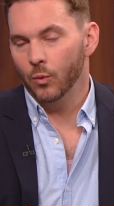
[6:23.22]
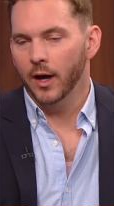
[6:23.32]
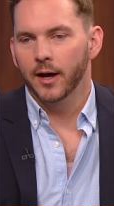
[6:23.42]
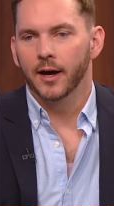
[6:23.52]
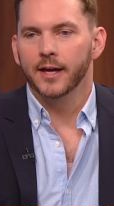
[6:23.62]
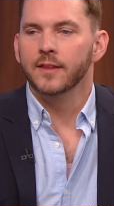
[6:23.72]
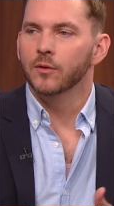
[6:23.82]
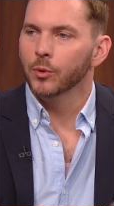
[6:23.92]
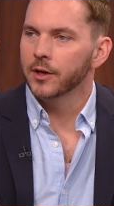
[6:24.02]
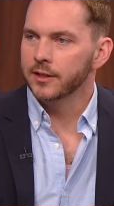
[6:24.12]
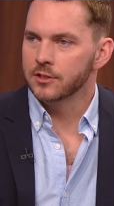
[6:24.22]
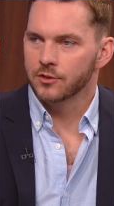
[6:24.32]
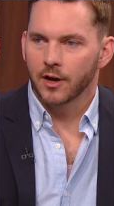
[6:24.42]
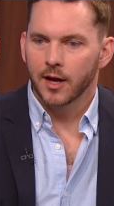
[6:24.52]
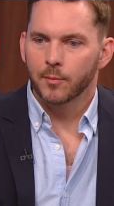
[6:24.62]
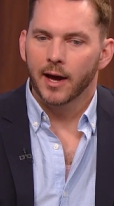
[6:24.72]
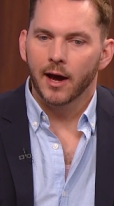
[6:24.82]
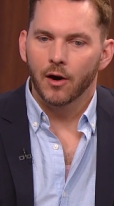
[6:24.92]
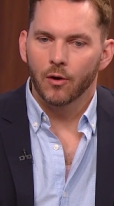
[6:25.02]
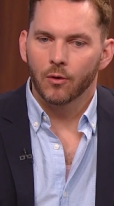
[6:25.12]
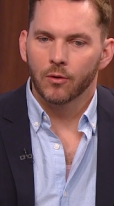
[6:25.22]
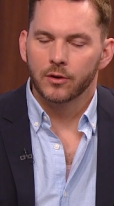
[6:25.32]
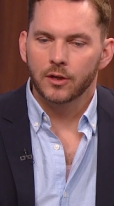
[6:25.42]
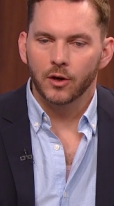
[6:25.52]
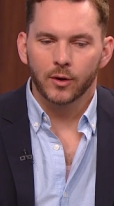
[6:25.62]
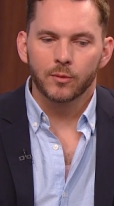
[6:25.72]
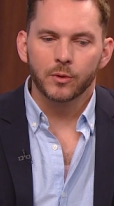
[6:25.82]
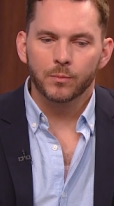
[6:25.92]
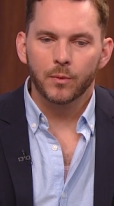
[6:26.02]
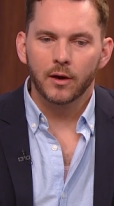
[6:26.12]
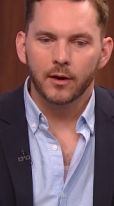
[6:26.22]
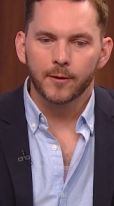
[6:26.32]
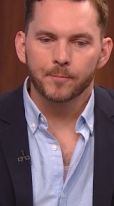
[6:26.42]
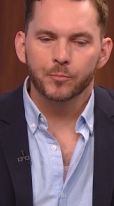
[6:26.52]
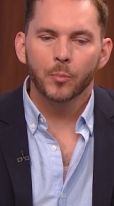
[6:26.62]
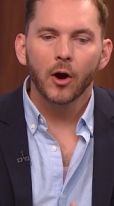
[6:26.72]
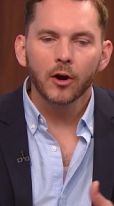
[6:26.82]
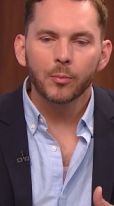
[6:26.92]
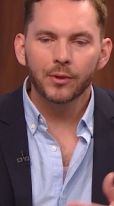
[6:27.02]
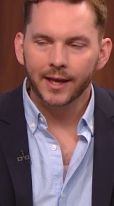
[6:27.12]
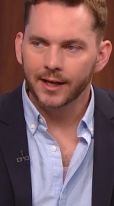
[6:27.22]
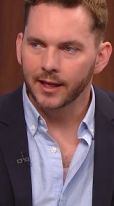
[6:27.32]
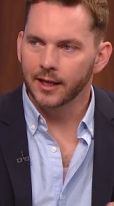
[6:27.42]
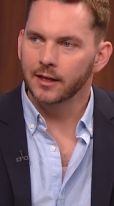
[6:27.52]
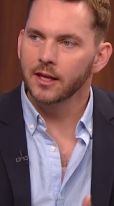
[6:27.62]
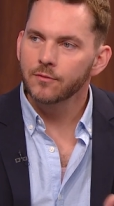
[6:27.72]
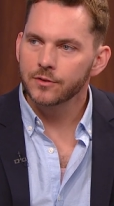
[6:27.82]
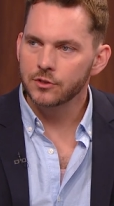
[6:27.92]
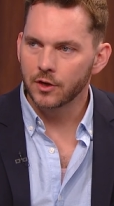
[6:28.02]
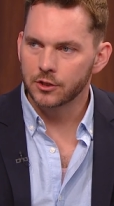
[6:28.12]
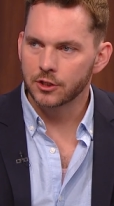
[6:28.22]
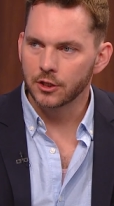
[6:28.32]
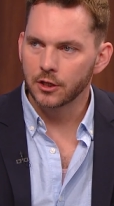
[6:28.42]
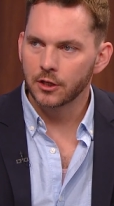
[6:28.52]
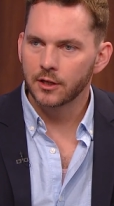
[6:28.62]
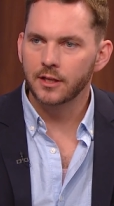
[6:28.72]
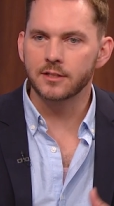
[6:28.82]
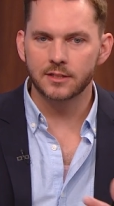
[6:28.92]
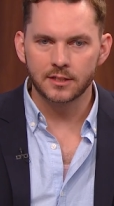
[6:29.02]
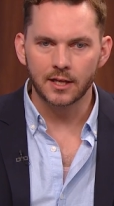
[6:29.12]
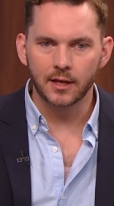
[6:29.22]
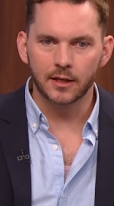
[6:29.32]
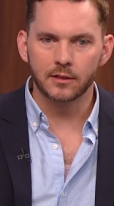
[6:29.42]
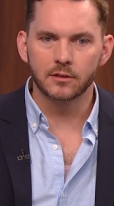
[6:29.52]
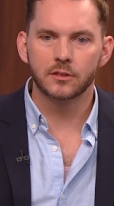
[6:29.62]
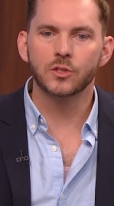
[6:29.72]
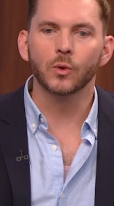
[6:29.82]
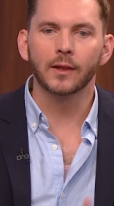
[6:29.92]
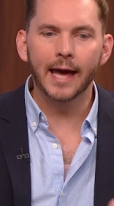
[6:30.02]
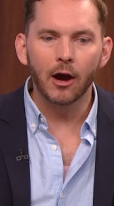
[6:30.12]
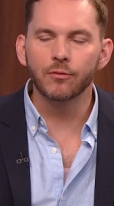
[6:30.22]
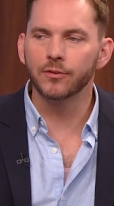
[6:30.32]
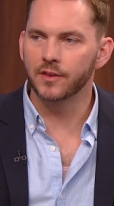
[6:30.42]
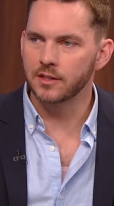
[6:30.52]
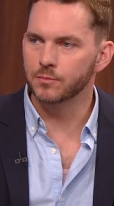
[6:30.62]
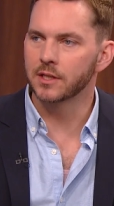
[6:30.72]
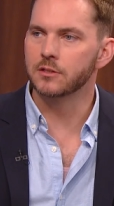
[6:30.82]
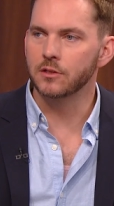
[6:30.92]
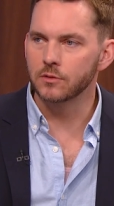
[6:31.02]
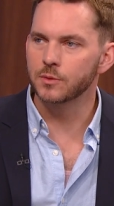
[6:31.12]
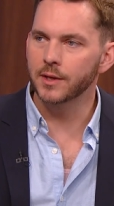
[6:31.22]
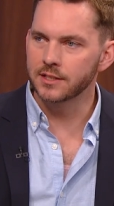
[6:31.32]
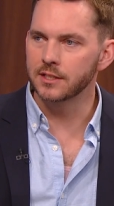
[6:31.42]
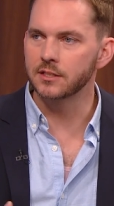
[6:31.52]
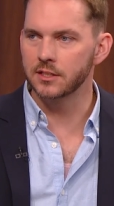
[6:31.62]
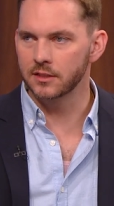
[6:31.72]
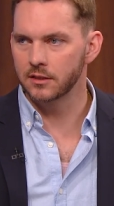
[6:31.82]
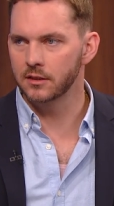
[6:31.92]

uh, in the book, I describe how you know it would uh, park planning and infrastructure is designed to allow for these mixed-use spaces to